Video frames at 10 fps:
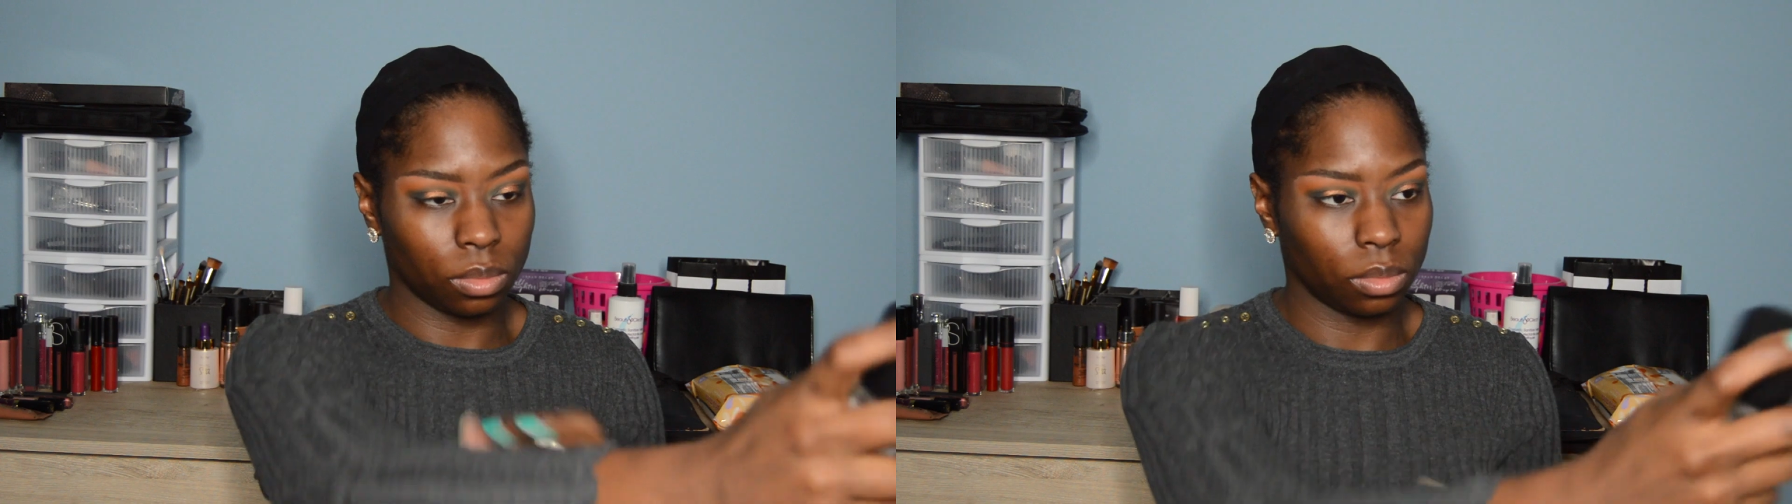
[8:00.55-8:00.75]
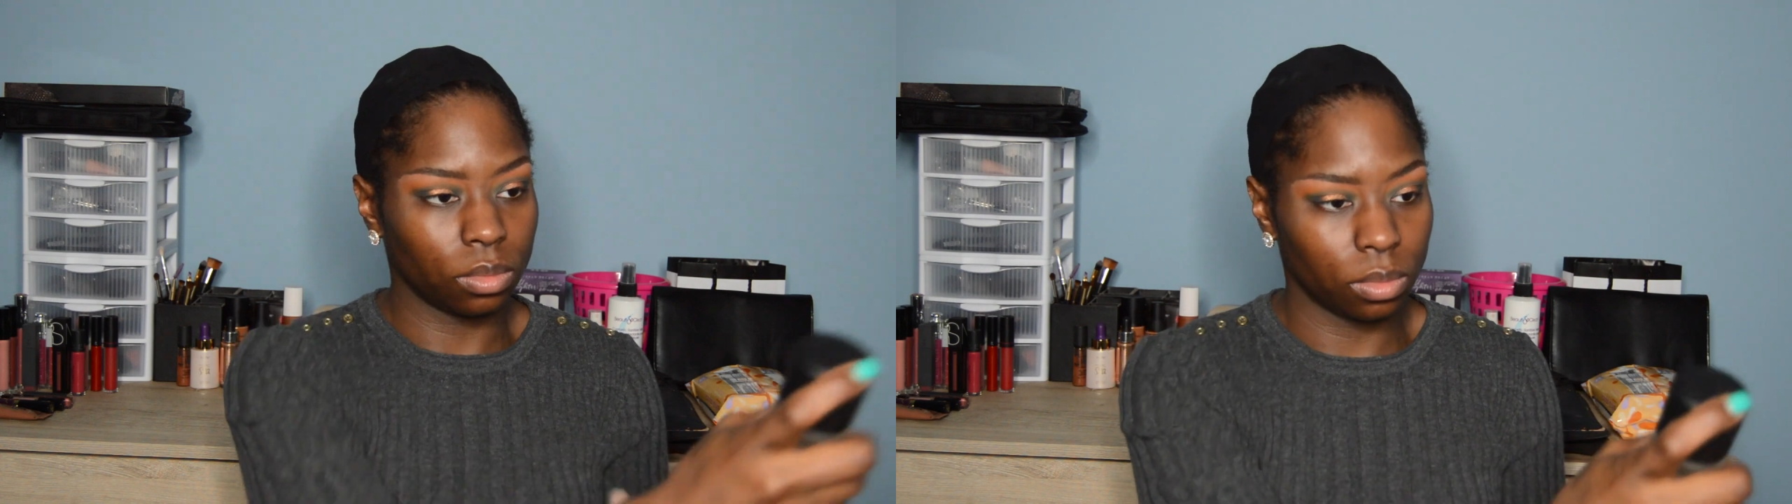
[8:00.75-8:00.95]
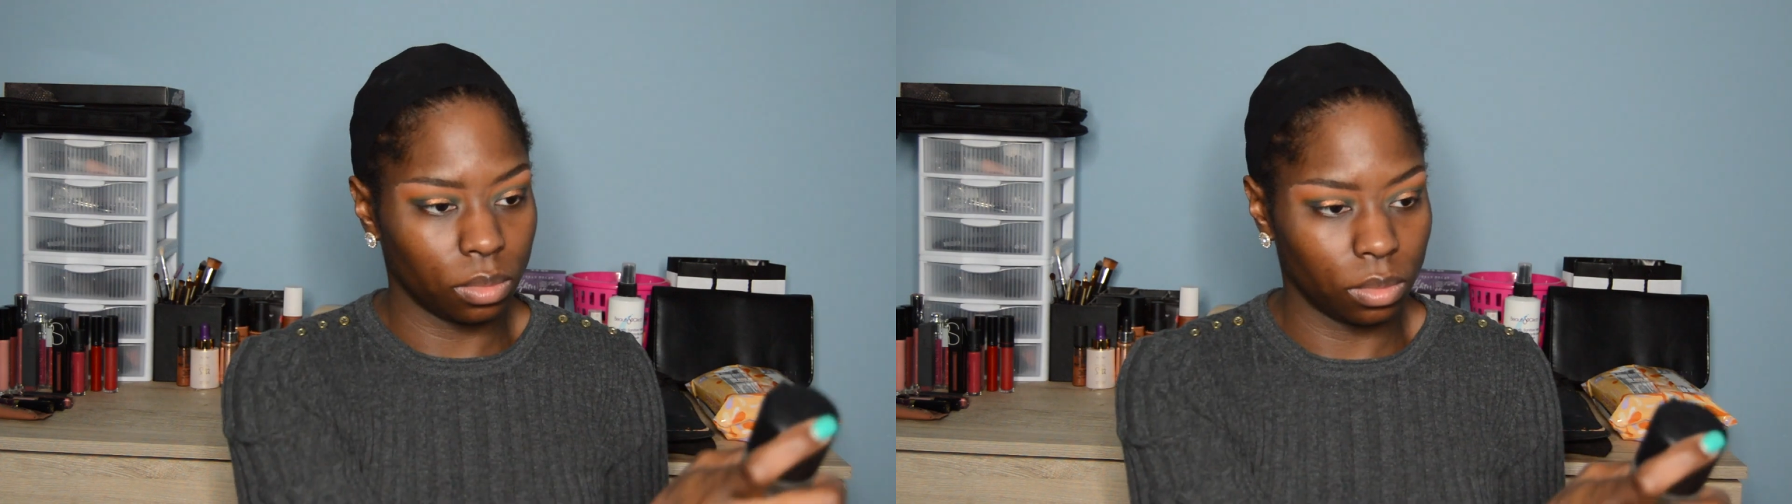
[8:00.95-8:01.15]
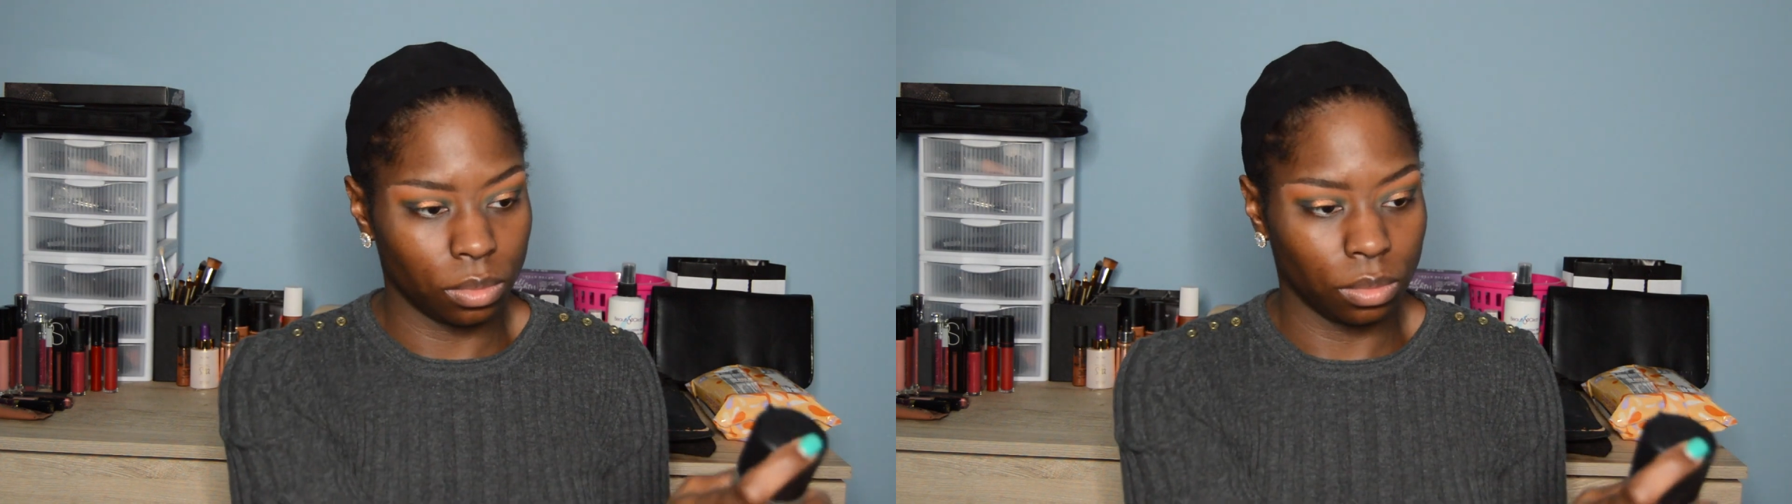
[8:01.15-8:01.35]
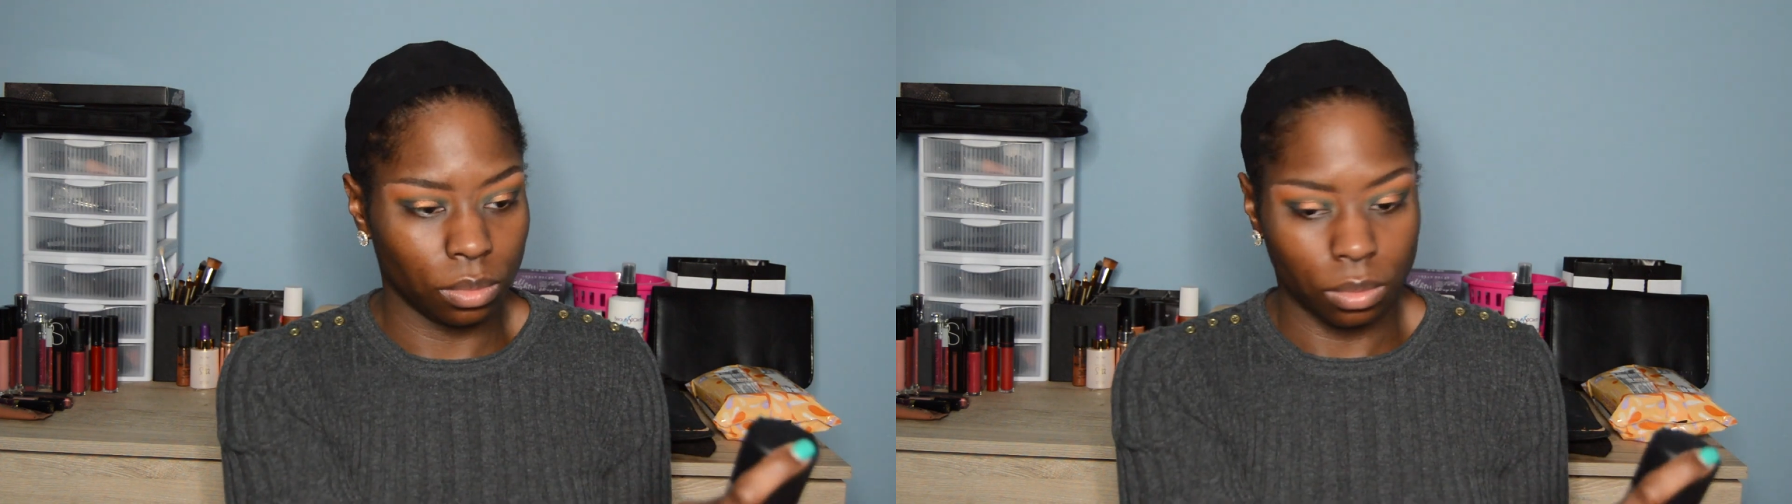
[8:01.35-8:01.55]
So
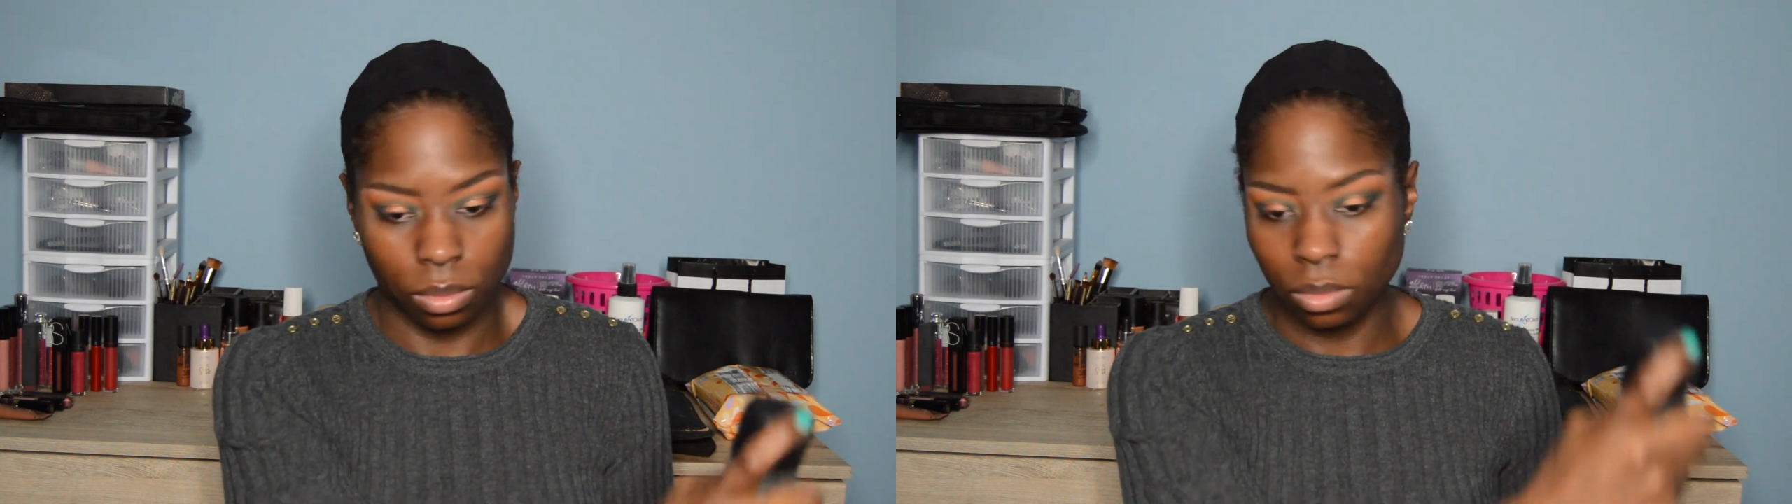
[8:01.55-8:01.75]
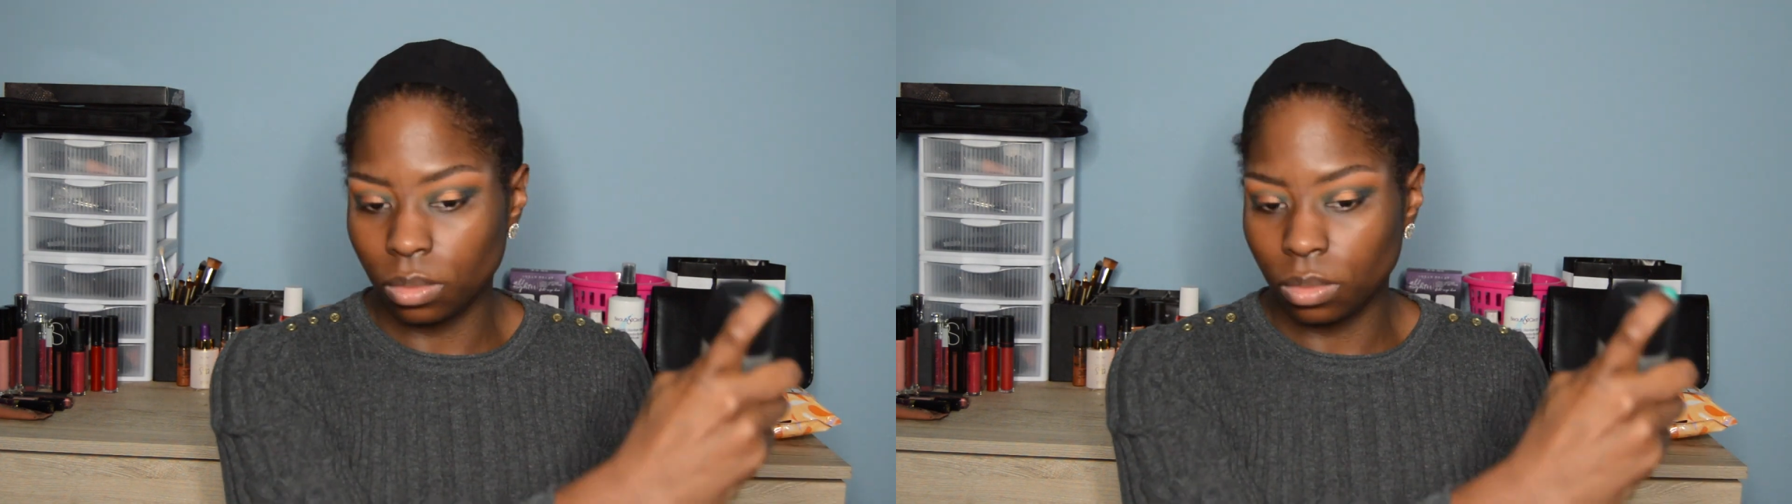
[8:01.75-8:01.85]
on to